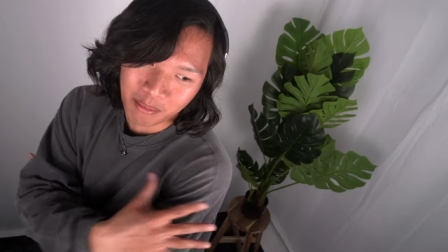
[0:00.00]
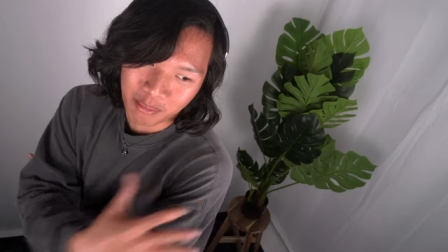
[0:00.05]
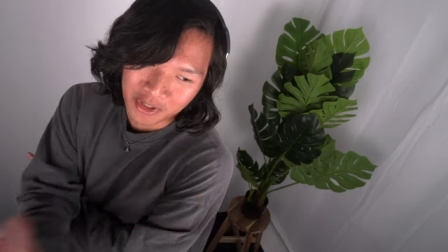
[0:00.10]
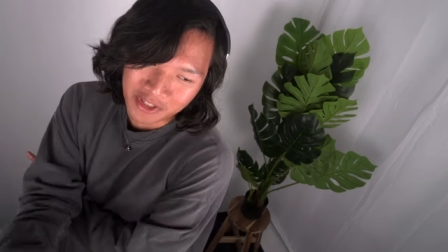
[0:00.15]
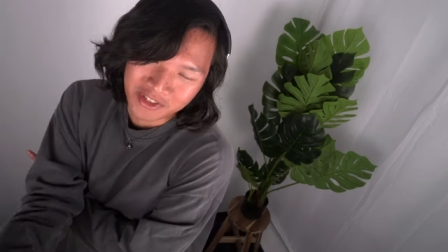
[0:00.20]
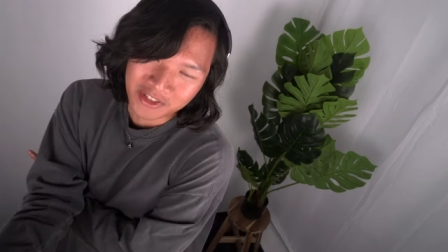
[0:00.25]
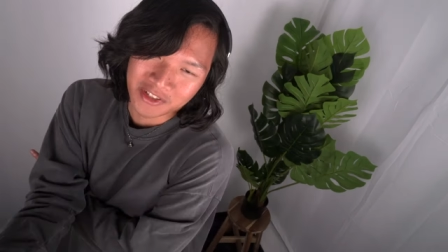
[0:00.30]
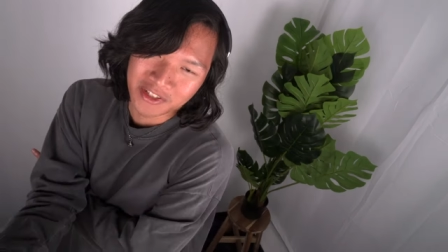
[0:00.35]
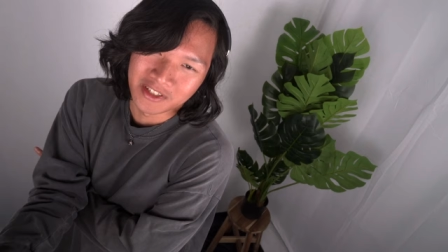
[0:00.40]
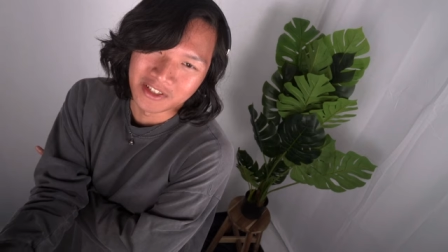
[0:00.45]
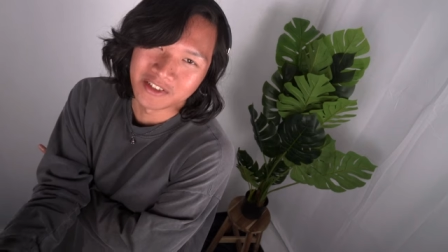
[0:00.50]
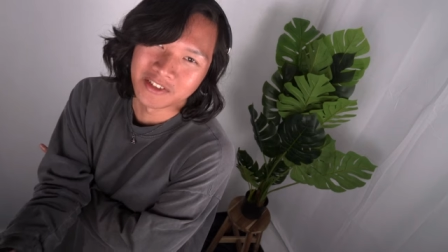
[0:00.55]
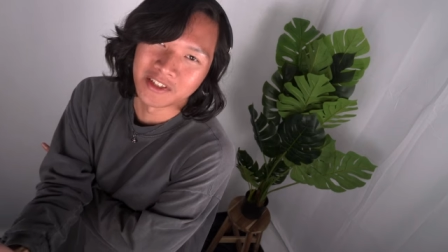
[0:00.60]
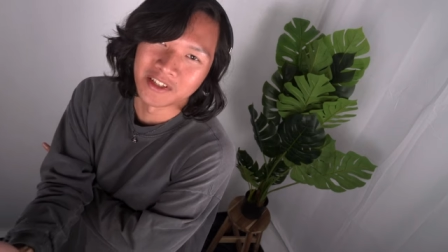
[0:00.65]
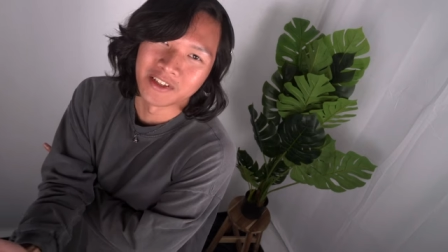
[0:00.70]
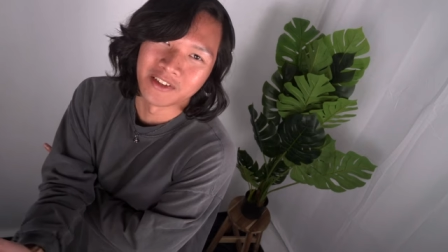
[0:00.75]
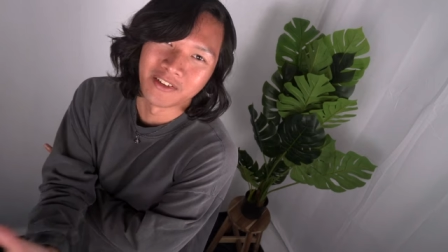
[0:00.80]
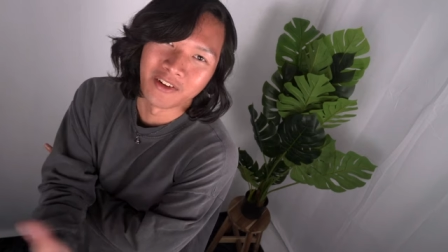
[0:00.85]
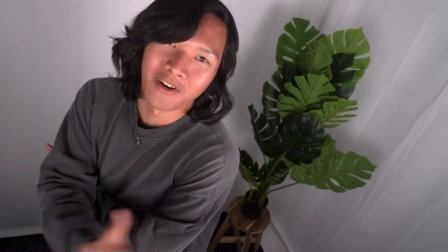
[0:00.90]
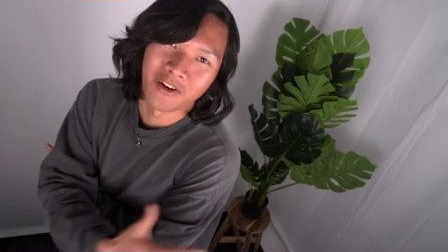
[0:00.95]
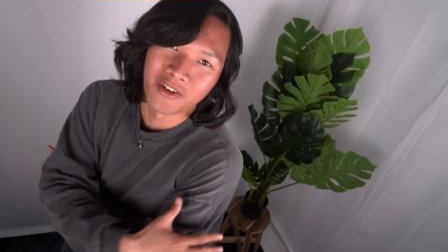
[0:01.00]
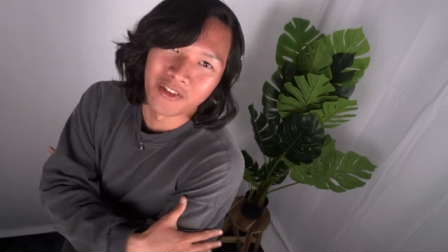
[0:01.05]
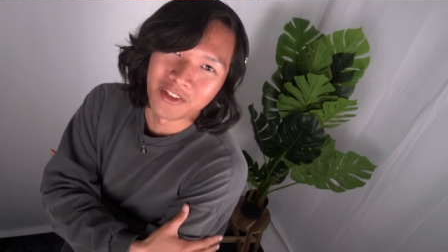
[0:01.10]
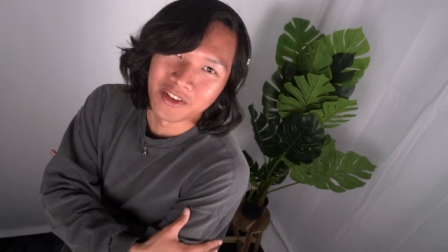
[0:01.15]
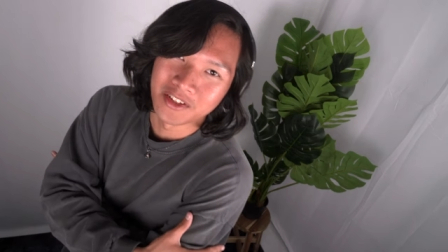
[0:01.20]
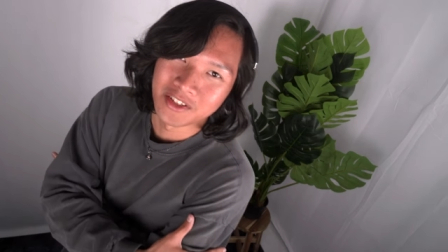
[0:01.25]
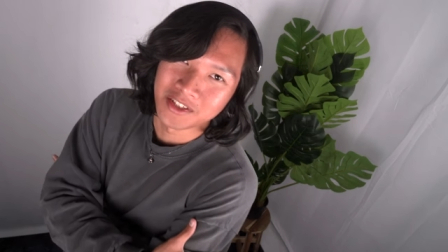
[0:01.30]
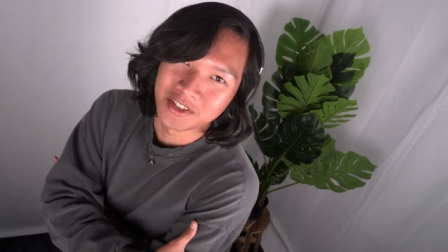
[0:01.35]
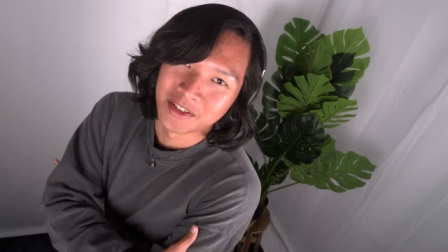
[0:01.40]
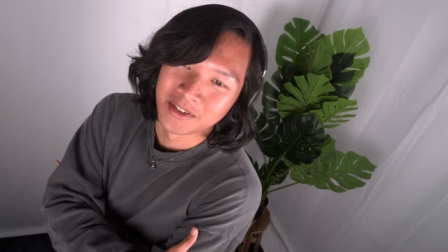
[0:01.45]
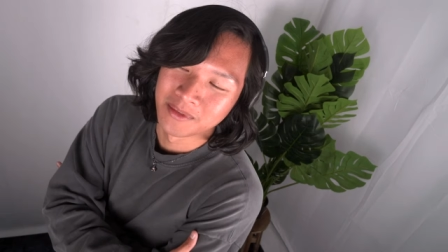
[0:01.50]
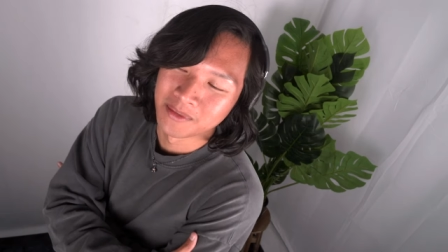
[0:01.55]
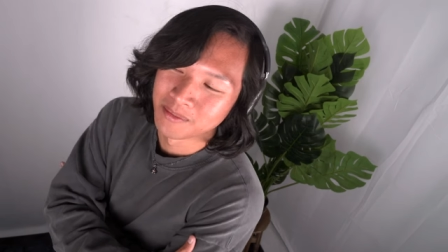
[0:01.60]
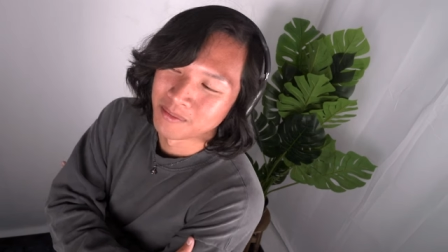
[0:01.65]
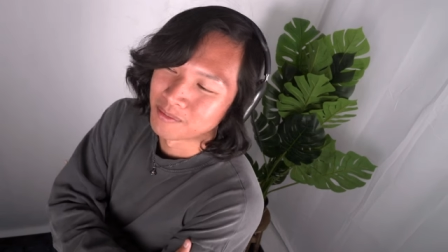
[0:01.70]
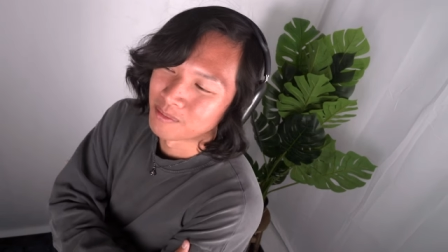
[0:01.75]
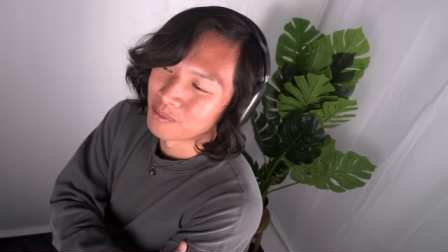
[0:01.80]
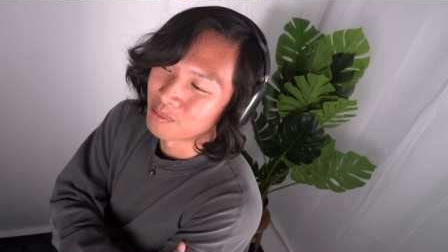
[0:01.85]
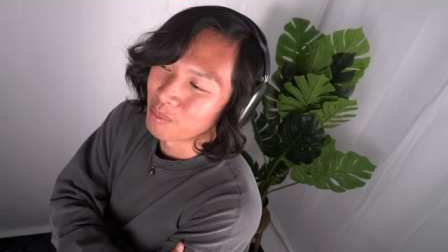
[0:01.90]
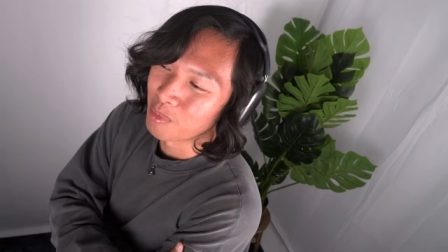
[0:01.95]
business and all this
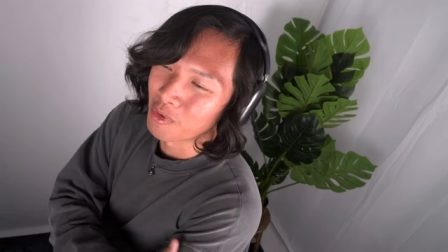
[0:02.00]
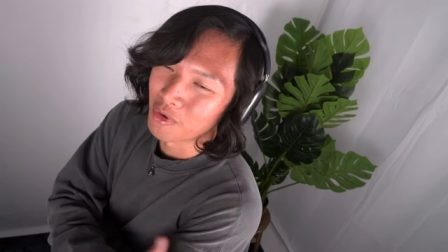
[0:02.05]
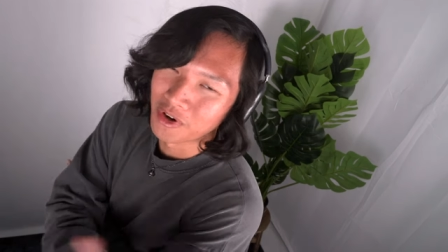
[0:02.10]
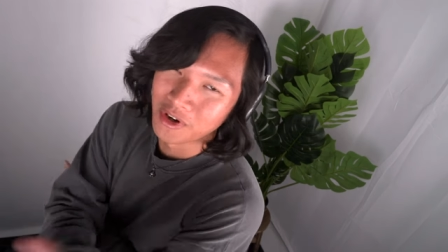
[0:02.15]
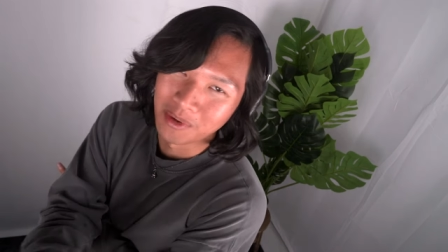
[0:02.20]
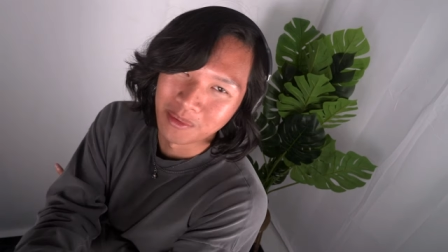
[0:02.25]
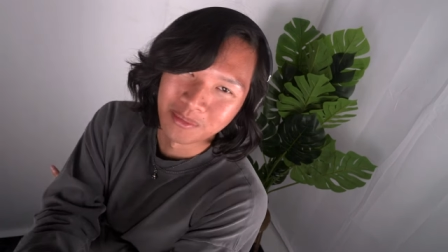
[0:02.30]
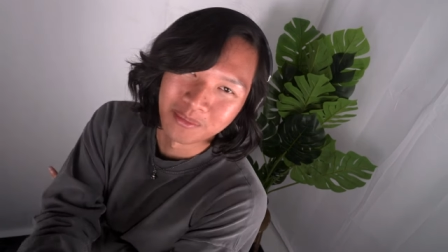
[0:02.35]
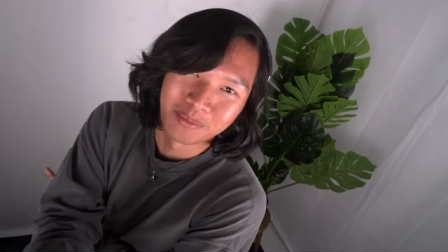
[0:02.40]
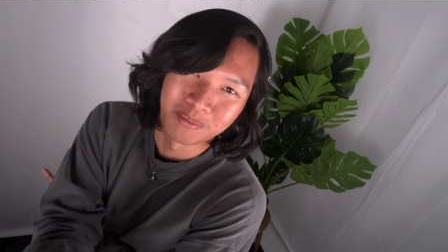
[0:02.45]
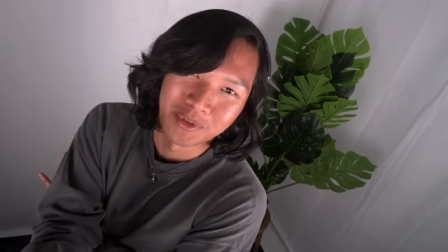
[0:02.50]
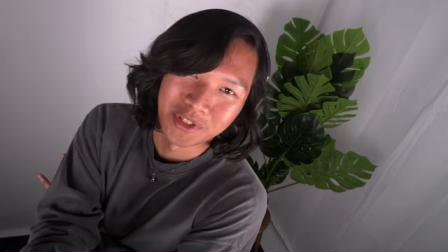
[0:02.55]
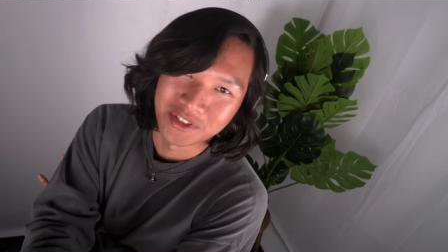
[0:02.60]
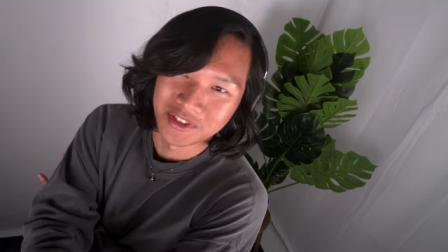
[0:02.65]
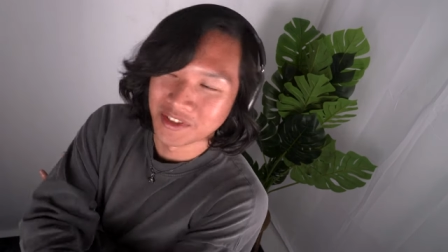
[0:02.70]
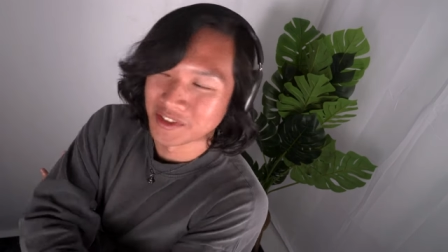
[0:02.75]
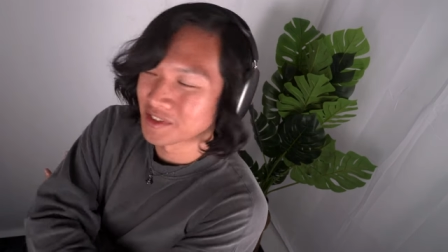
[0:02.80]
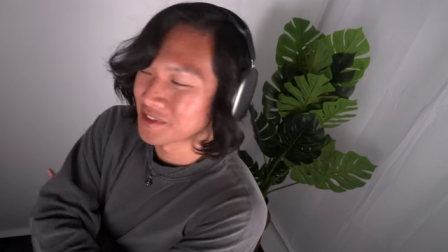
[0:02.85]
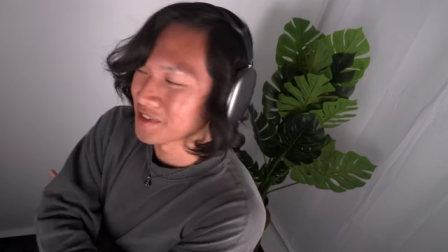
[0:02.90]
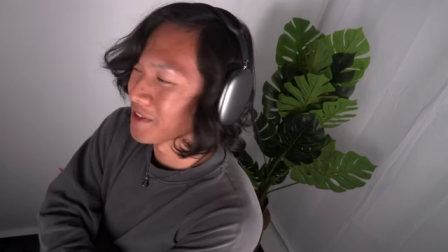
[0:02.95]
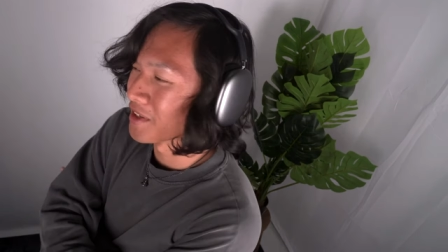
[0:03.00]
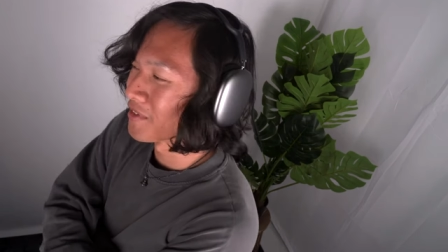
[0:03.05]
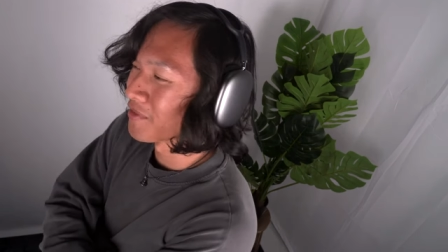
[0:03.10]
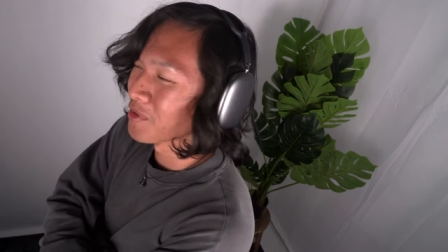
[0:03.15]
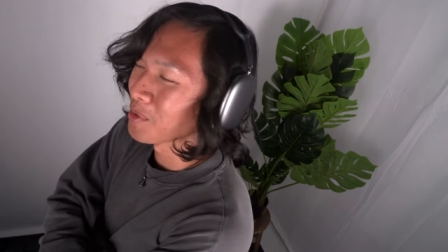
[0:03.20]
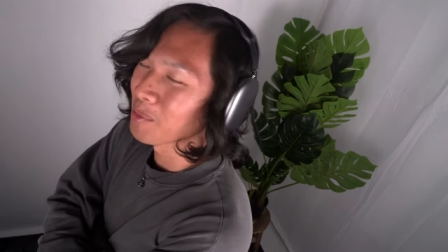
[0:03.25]
boring business stuff.